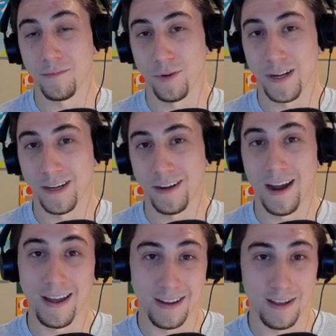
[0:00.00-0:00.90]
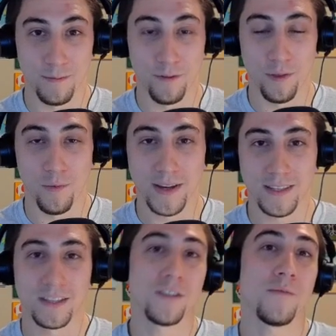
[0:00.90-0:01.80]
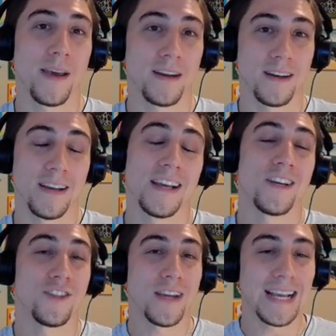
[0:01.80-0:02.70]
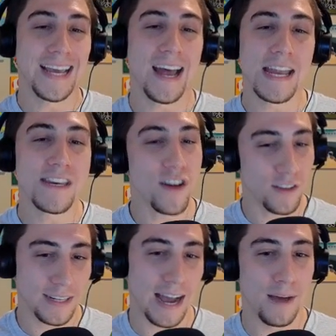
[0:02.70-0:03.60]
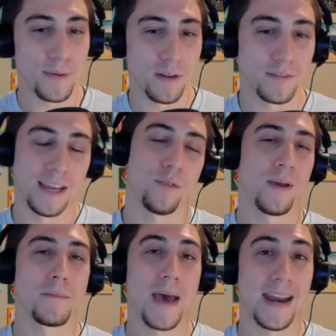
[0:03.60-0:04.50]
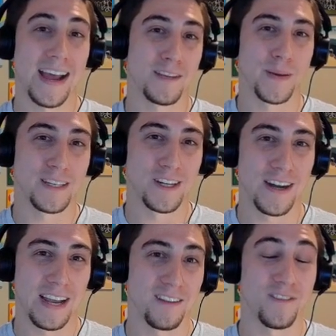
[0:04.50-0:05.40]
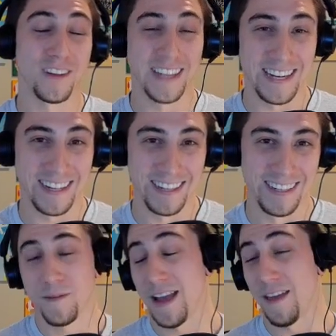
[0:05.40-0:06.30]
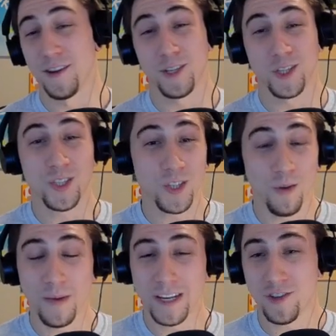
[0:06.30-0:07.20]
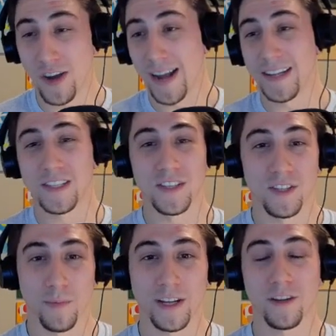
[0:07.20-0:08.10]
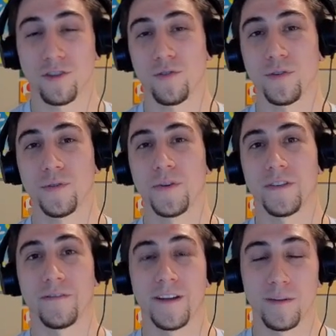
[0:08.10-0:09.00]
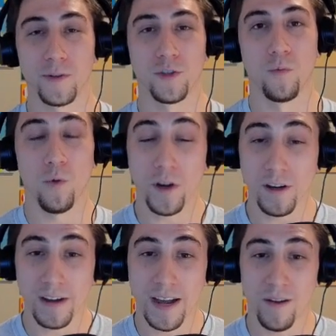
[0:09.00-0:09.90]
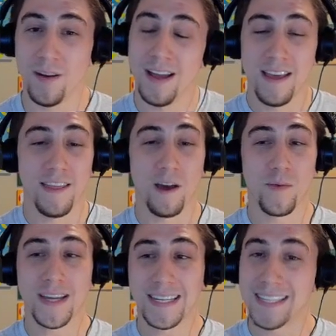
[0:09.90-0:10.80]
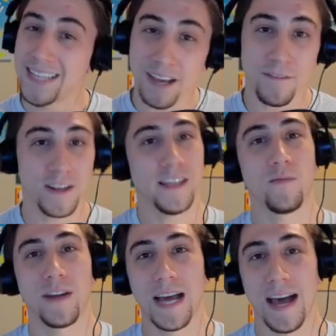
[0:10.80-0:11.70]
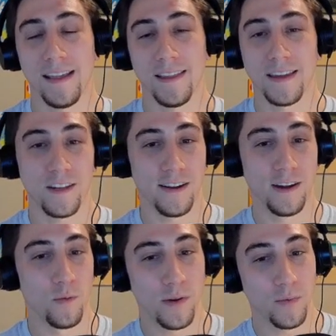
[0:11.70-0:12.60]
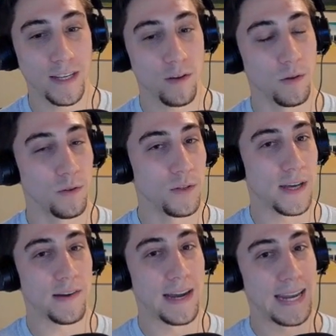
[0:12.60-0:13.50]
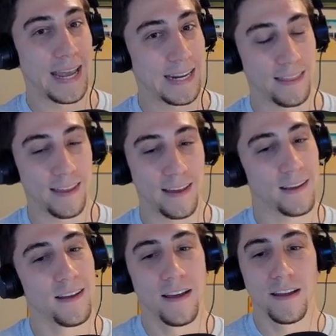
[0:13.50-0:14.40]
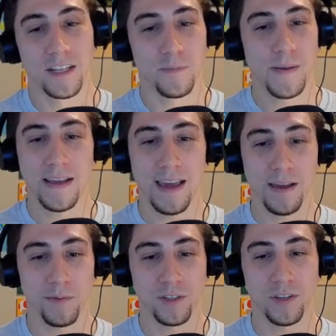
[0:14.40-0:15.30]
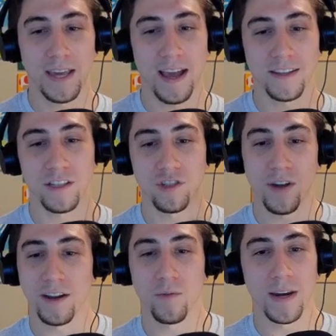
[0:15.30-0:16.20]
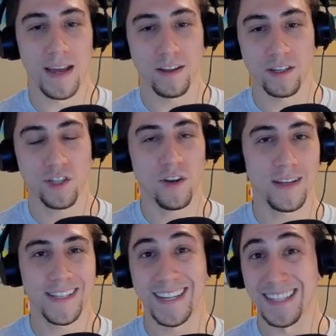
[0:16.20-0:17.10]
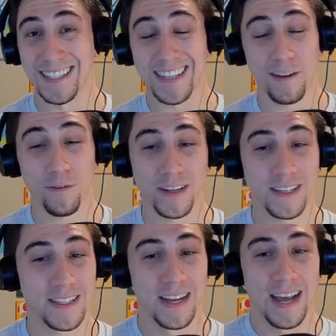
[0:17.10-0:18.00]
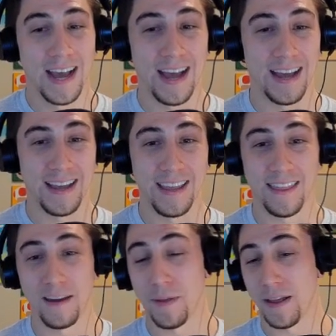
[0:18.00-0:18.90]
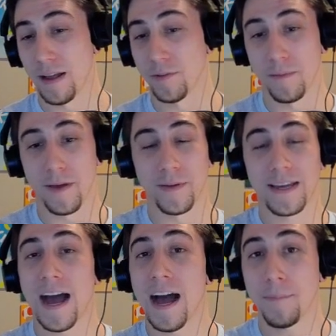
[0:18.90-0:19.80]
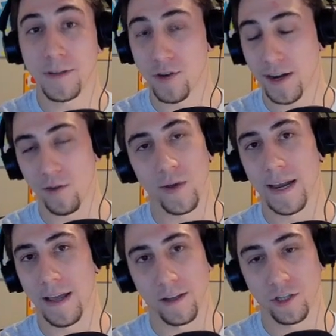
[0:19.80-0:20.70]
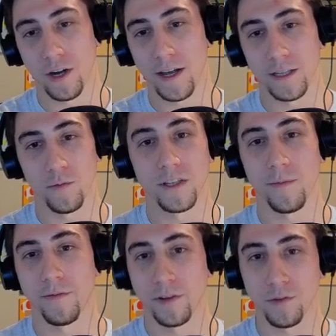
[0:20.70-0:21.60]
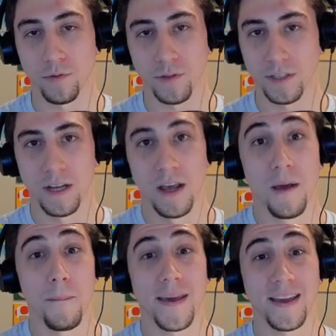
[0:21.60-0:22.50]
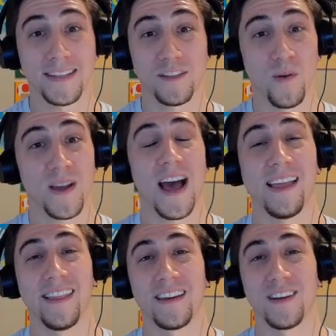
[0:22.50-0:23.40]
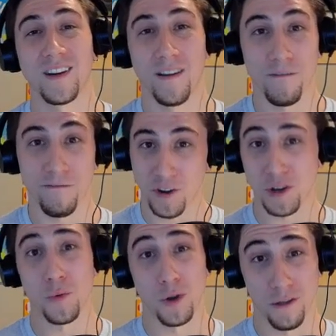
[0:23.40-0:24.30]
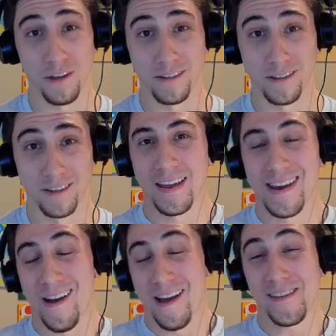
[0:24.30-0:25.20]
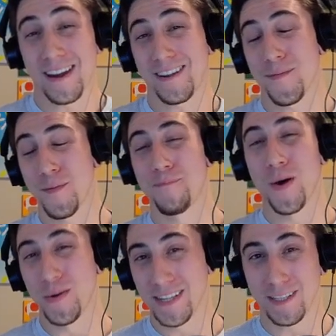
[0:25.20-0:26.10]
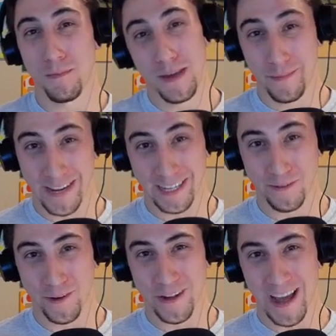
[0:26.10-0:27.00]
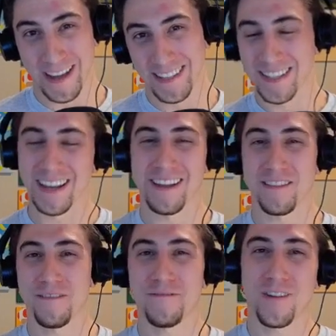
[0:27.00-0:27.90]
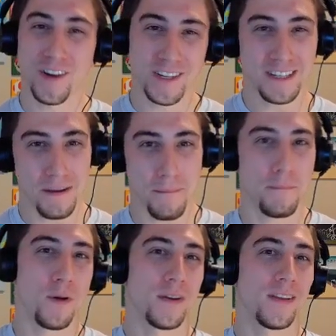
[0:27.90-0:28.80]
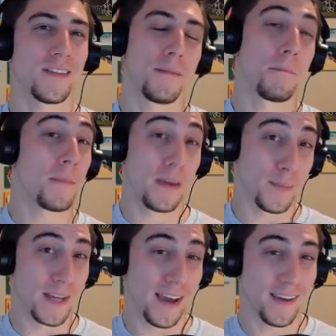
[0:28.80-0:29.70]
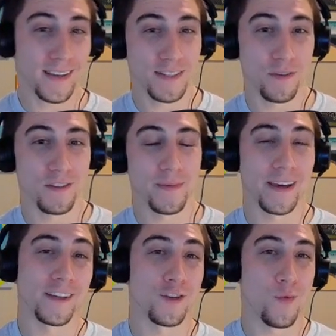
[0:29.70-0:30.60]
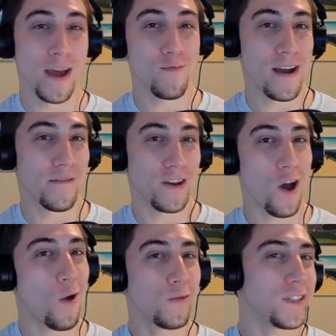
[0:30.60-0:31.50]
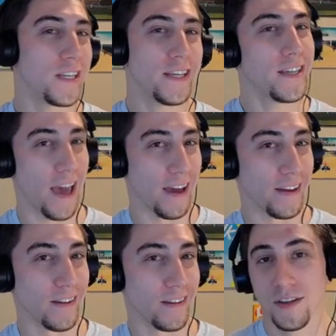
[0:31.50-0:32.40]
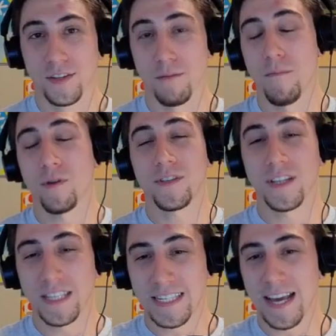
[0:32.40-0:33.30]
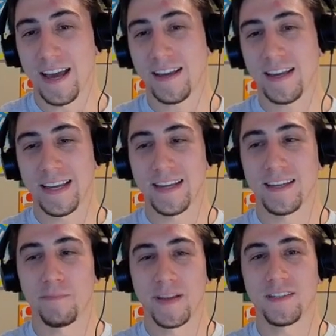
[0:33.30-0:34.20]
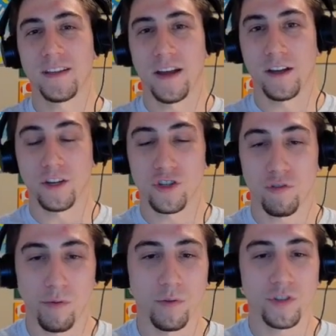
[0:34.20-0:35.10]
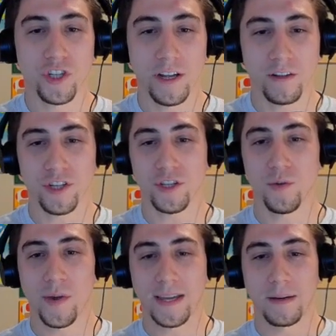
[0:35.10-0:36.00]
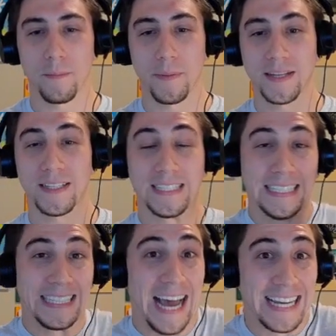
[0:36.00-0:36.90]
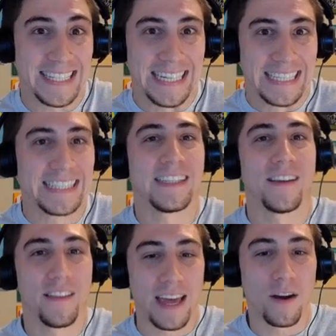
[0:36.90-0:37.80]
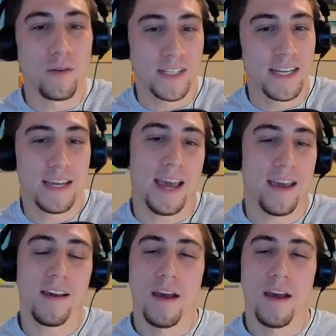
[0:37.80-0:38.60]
Breeder on him for the rest of the 2 mana, so you can get another copy of Deathwing Mad Aspect in your hand for later. But yeah, there's just so many dragons and so many control tools available to Warrior now that we can definitely run Highlander, and we really don't lose out on anything. Just being able to cast the Dragon Queen Alexstrasza and Zephyrus, and then being able to maybe copy Dragon Queen Alexstrasza with some of our tools makes going Highlander very worth it. Now, I've got a couple bonus meme decks for you guys, and the first bonus meme deck is going to be a Raven OTK. So most of this deck is basically a control shell, just so we can basically last until that OTK.